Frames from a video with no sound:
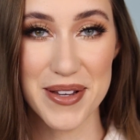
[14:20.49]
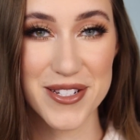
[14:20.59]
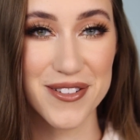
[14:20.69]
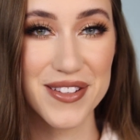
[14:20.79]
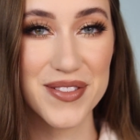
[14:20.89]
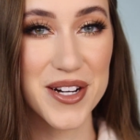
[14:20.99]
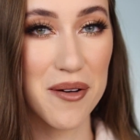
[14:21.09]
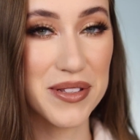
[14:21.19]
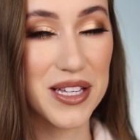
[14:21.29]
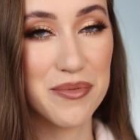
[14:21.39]
make sure to leave a
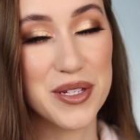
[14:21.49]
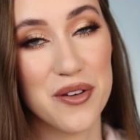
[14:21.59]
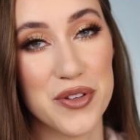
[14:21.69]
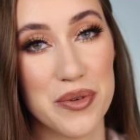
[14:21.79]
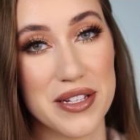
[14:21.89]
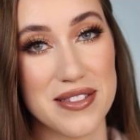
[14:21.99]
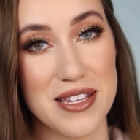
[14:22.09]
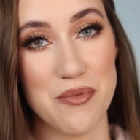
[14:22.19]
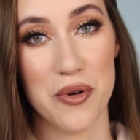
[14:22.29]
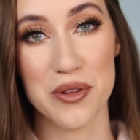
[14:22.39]
comment letting me know if you want to
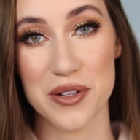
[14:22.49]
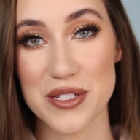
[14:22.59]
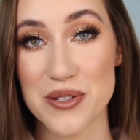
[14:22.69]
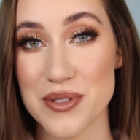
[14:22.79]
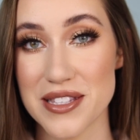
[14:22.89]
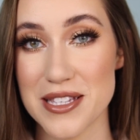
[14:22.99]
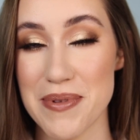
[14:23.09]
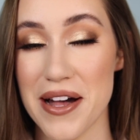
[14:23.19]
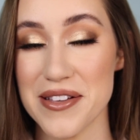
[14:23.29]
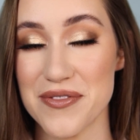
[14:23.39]
see more looks using this
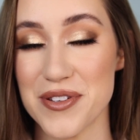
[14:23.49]
palette,